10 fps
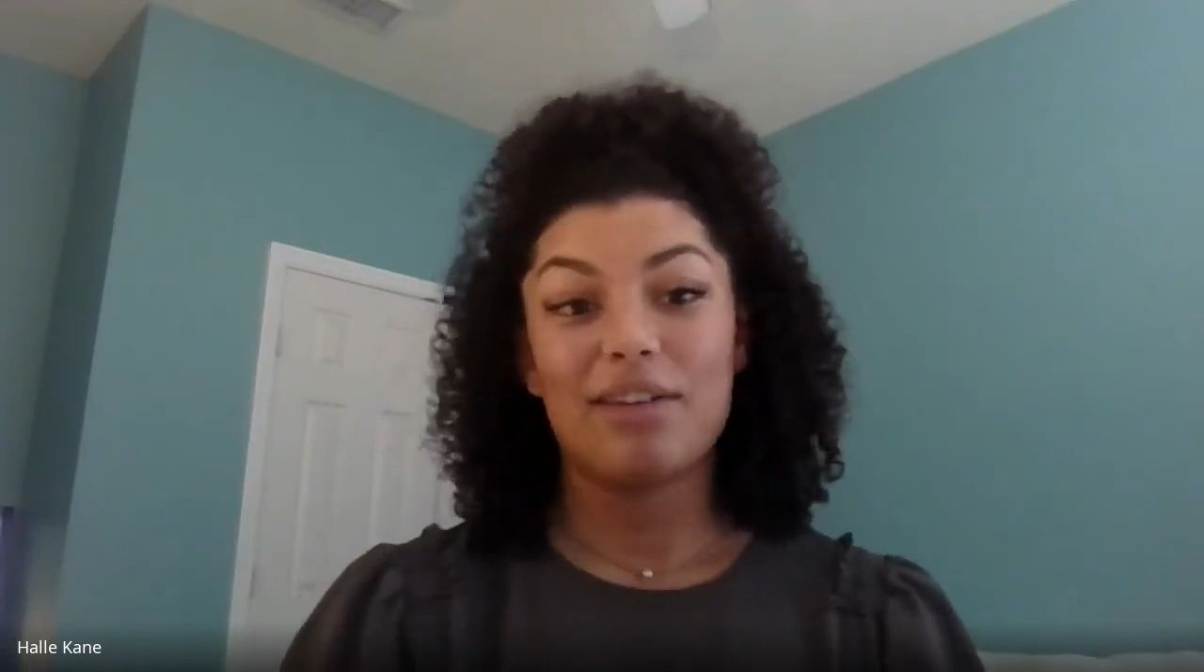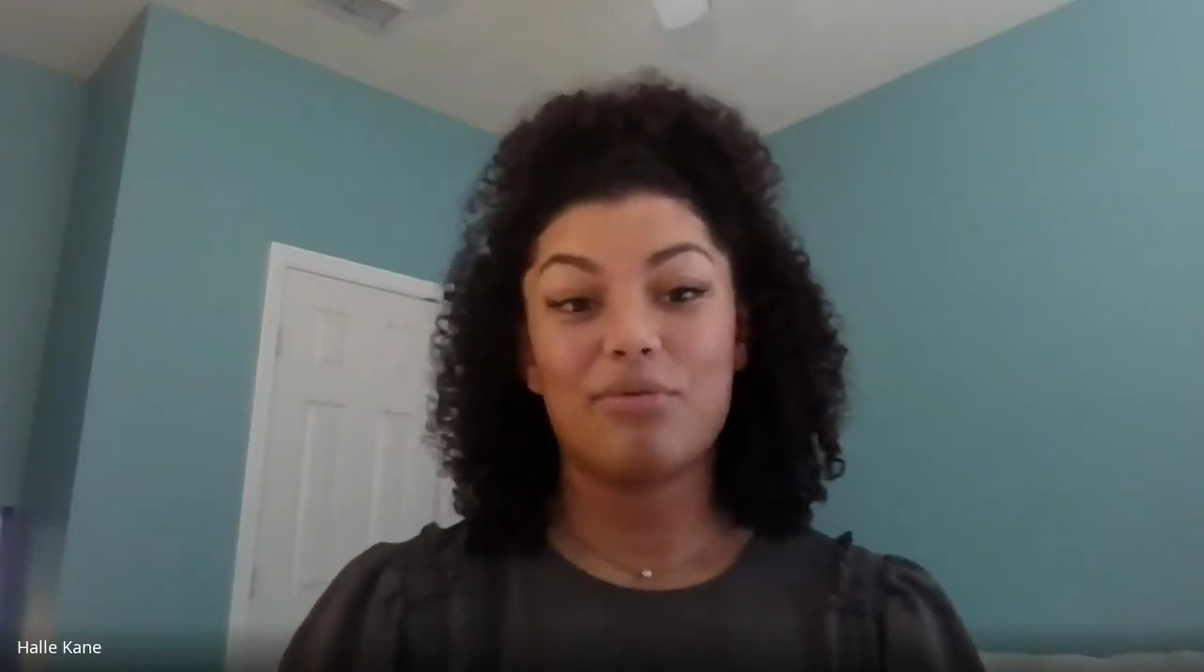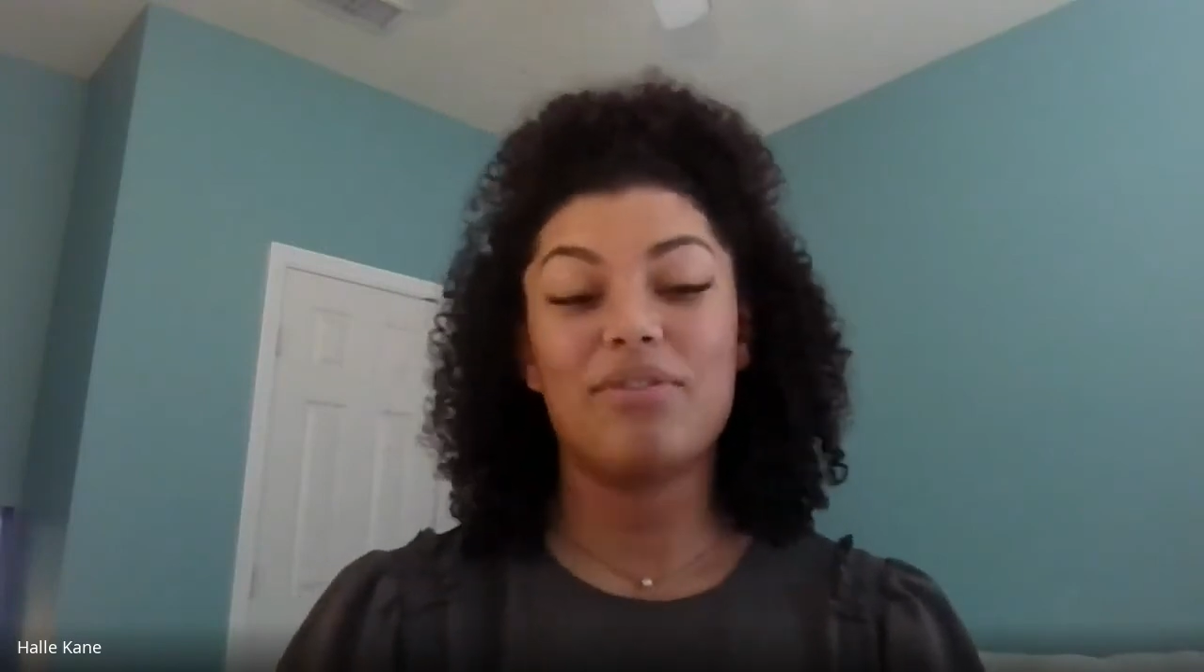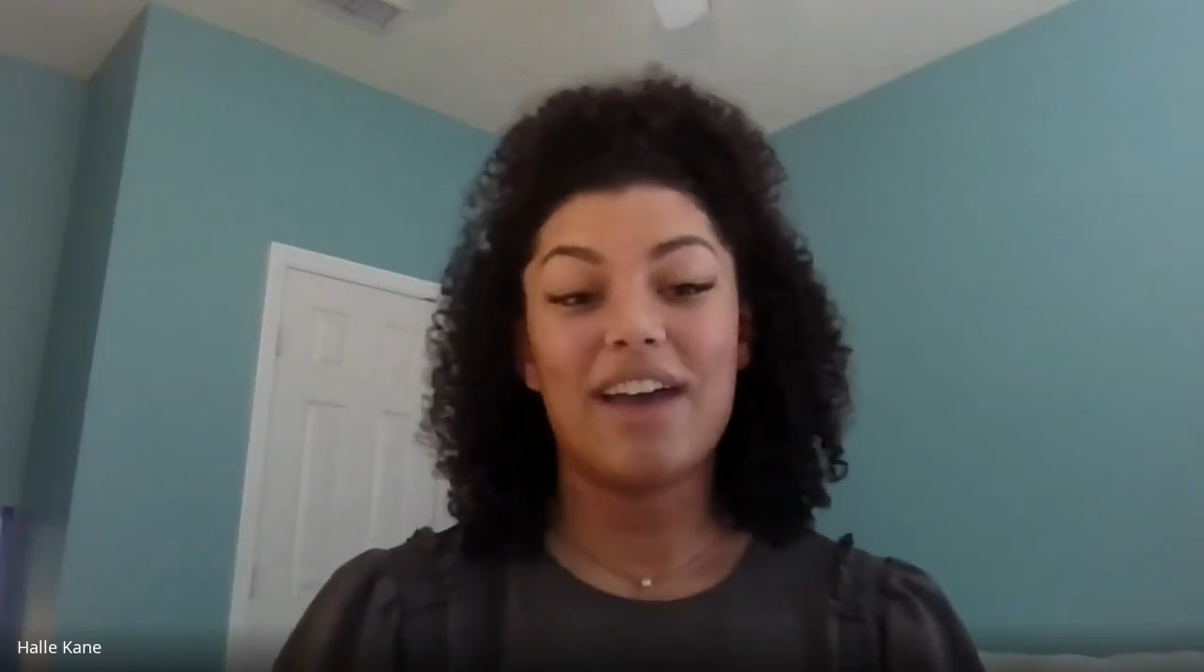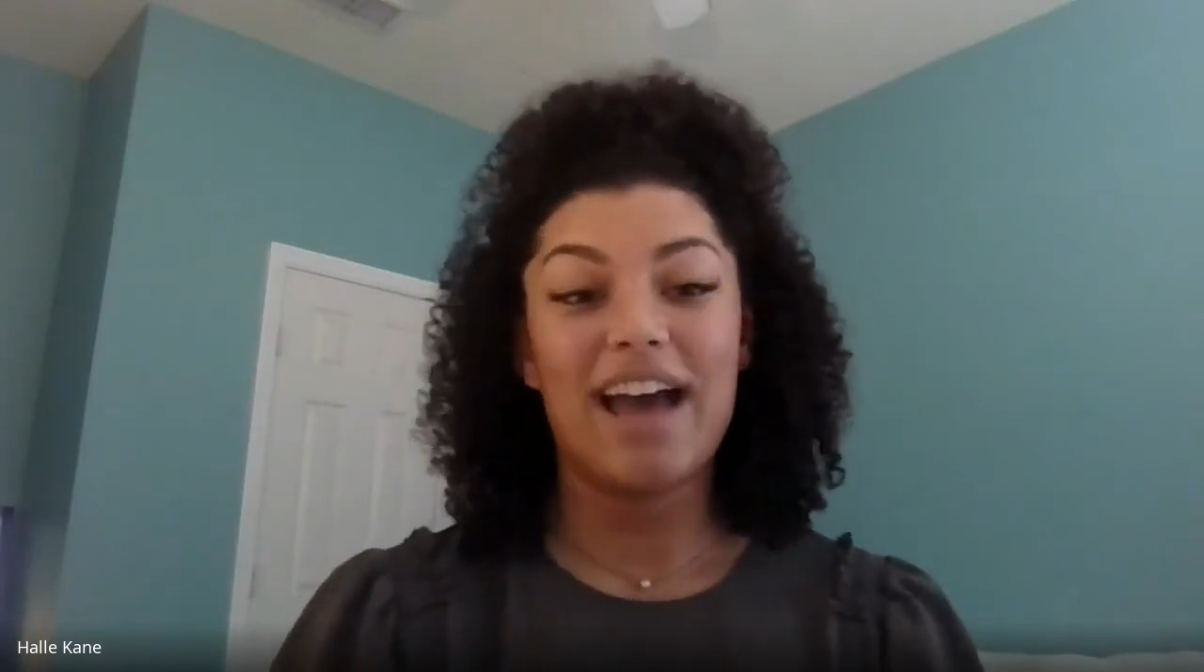
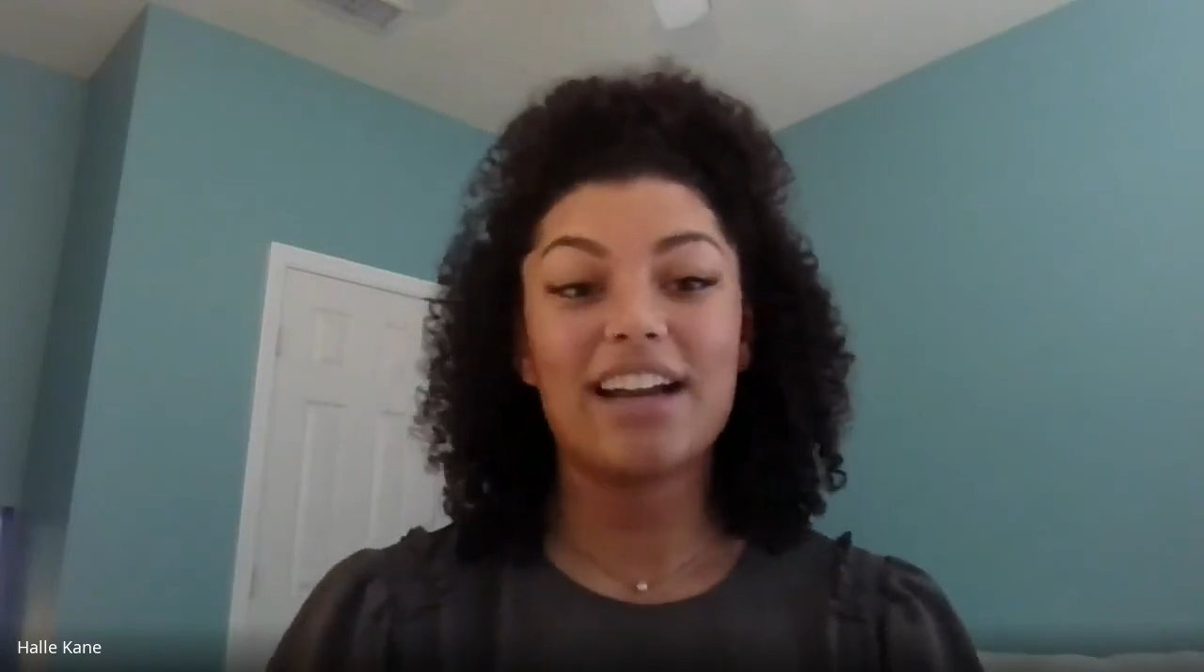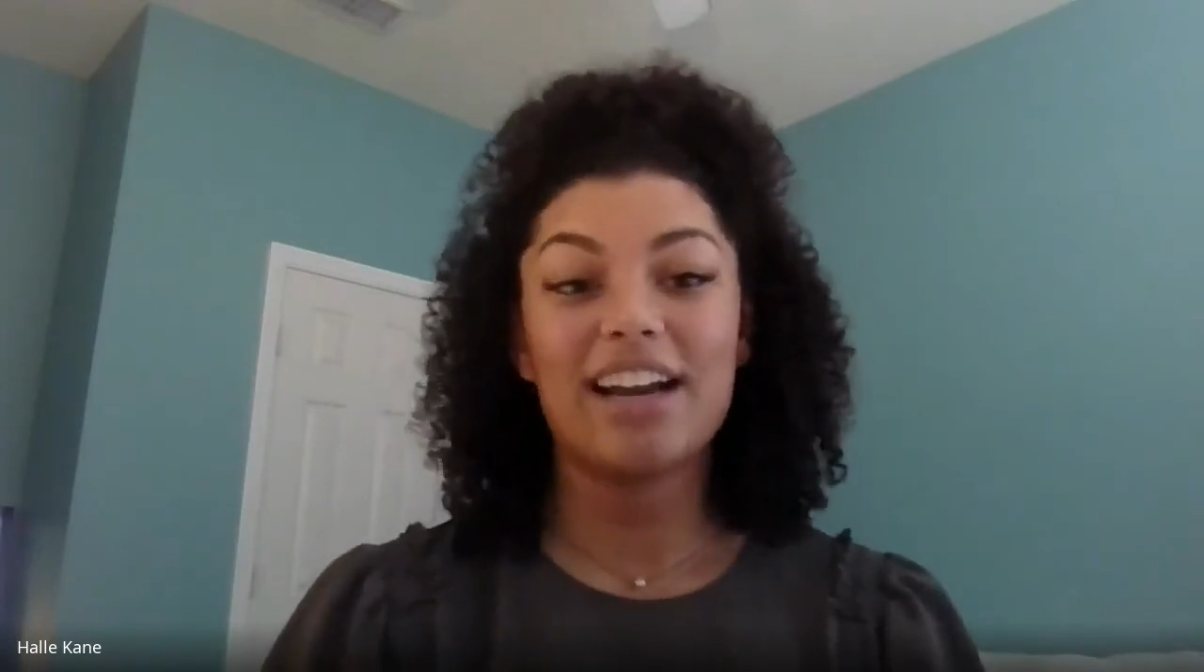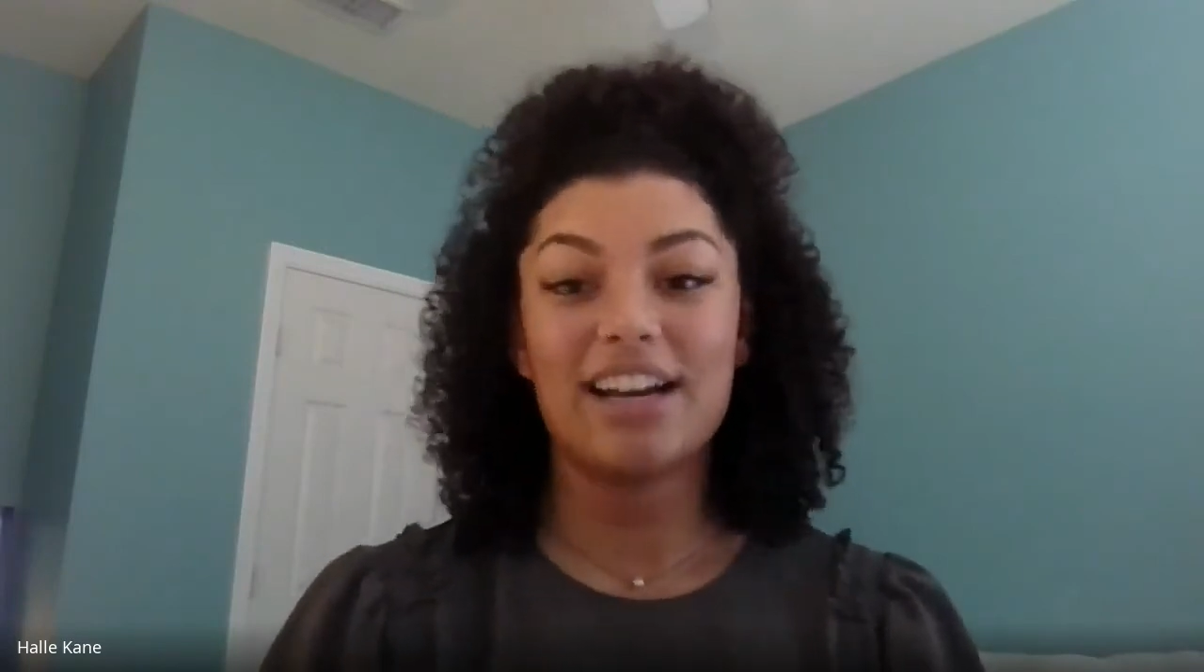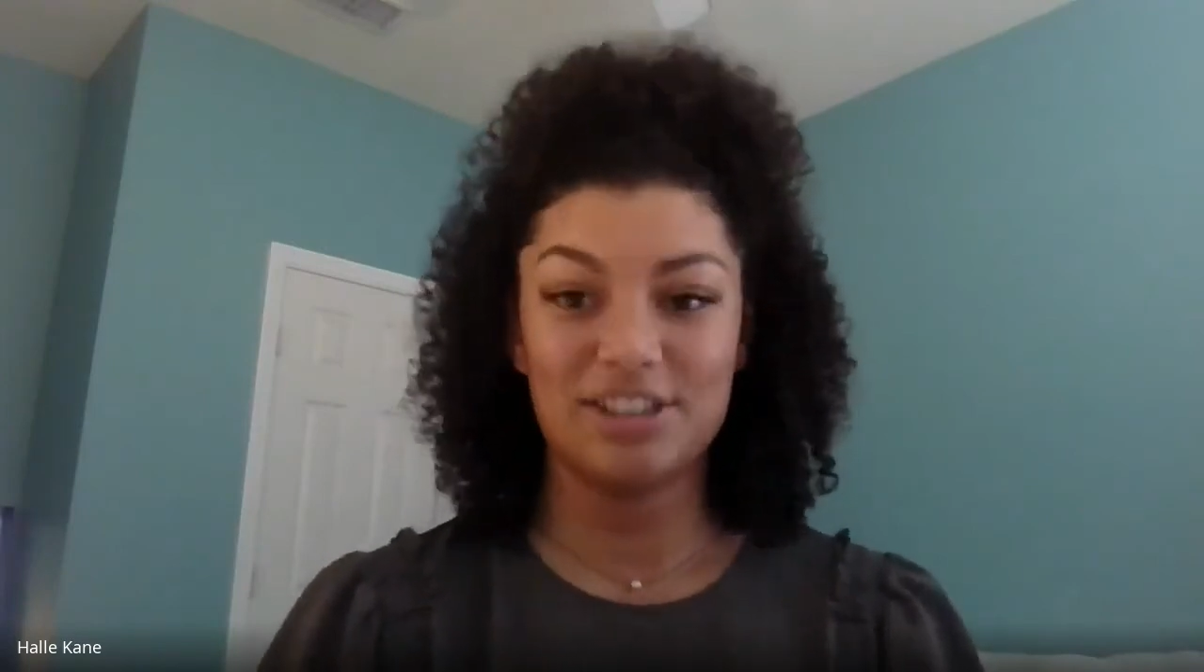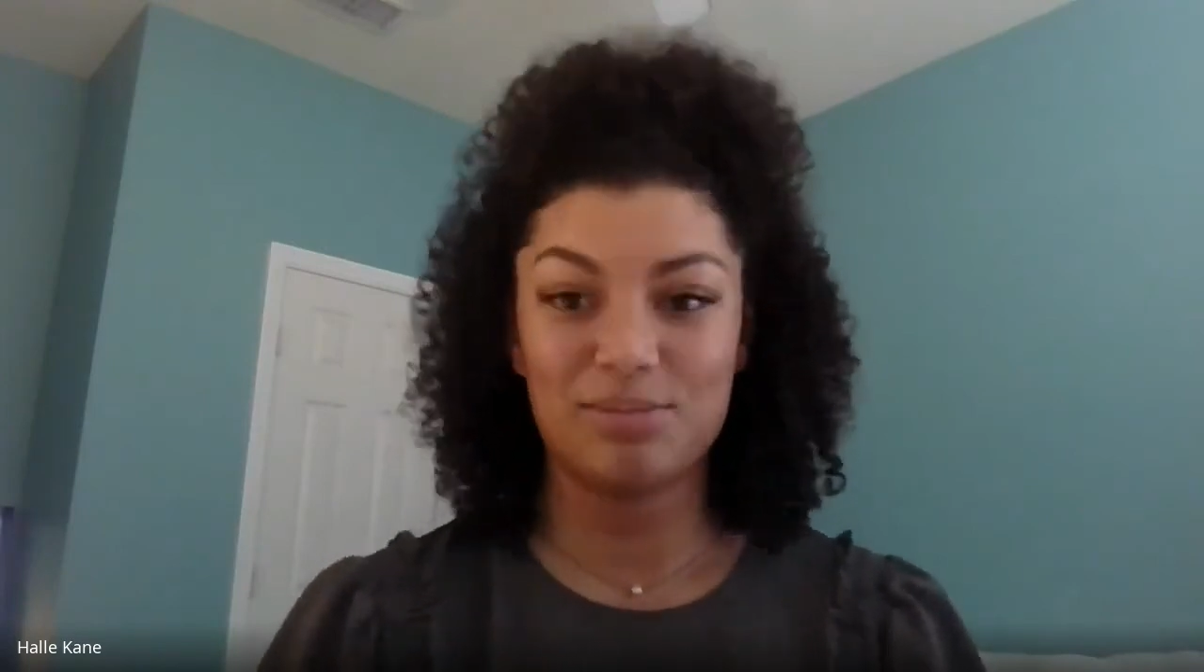We've had a
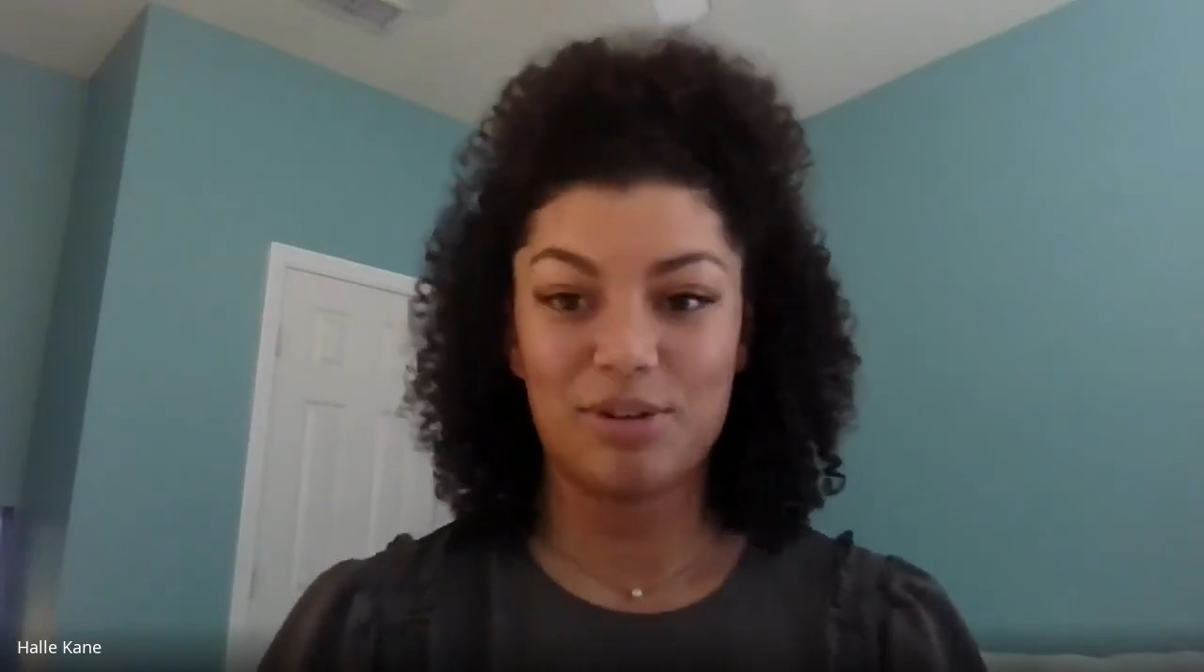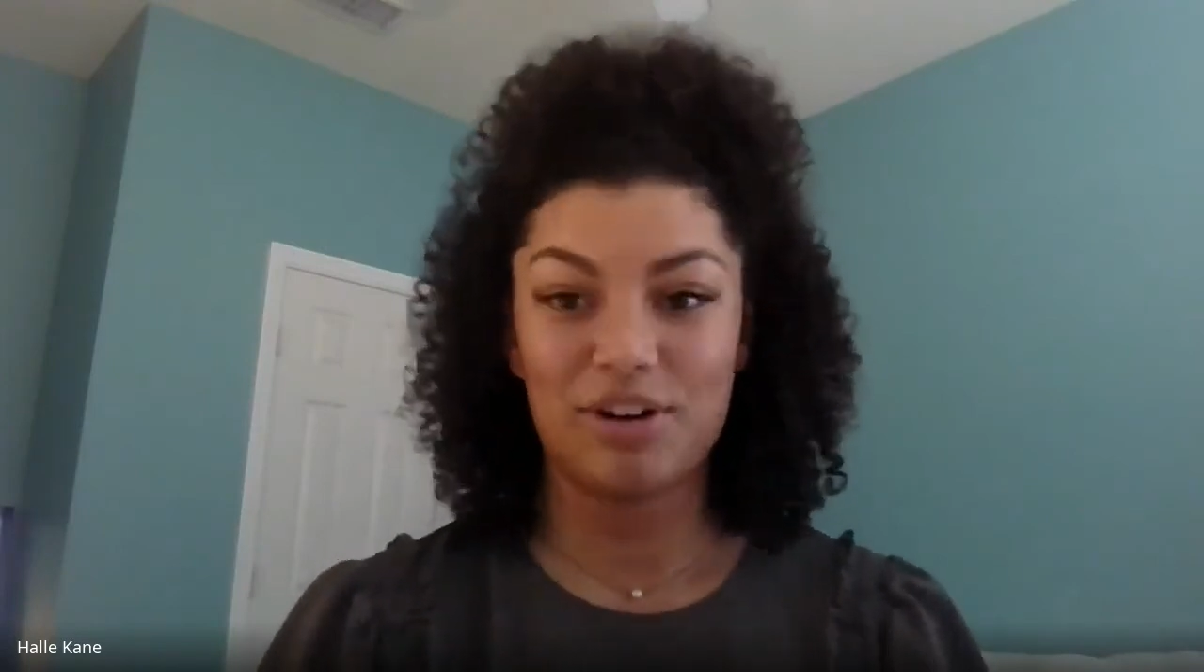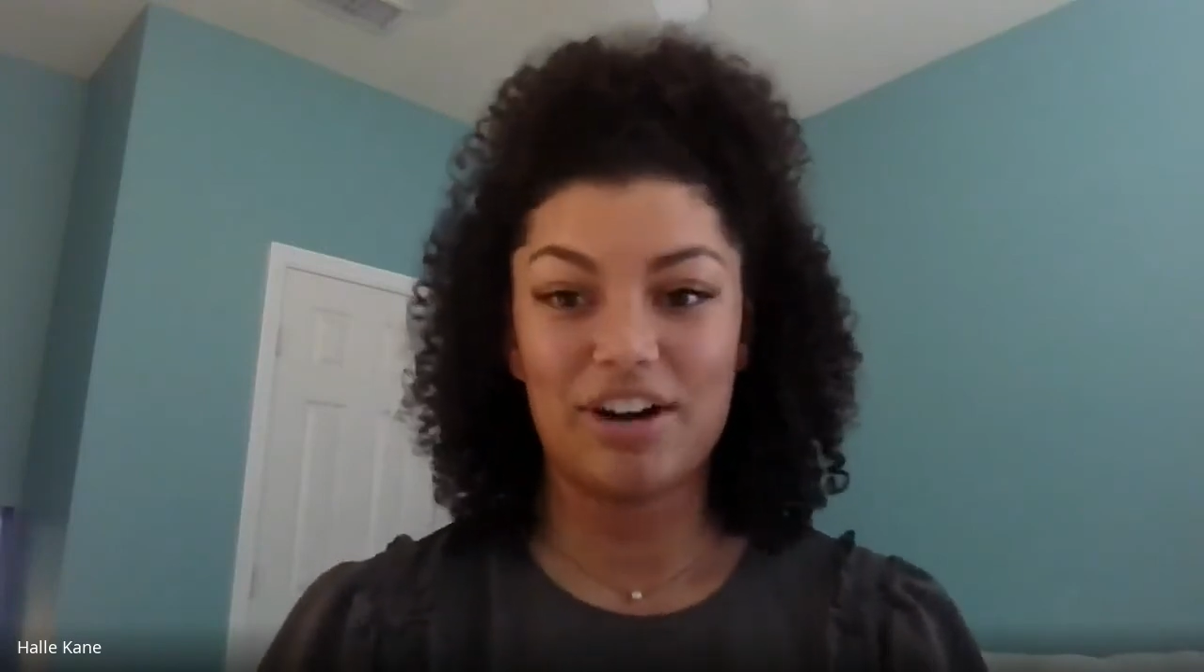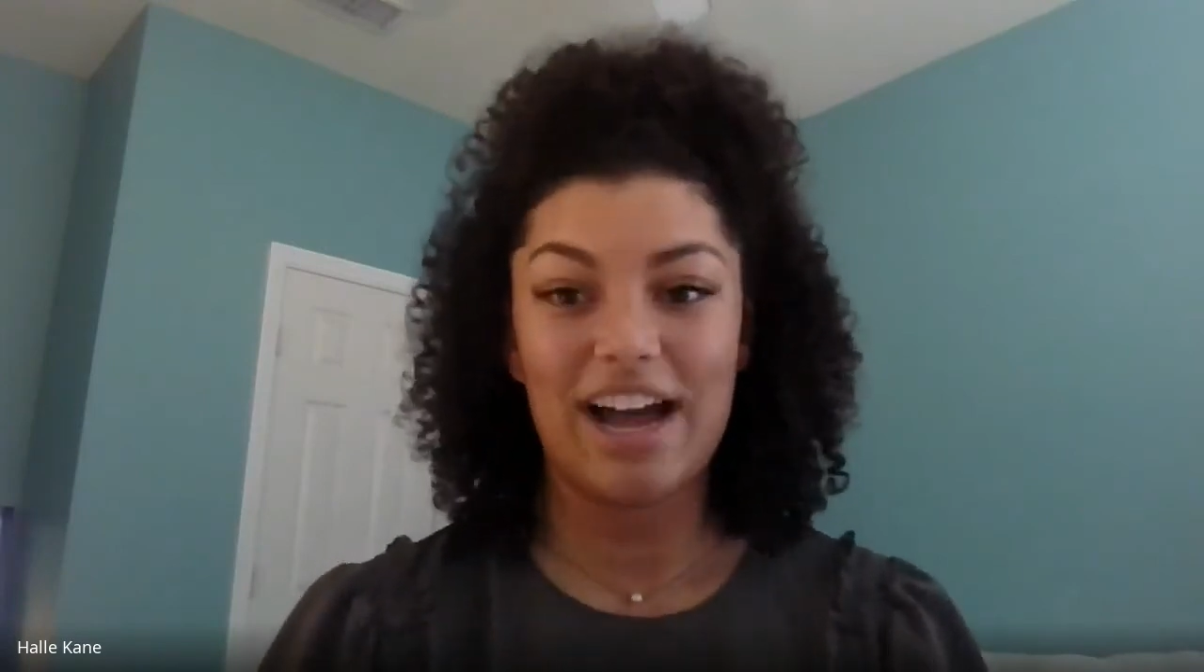customer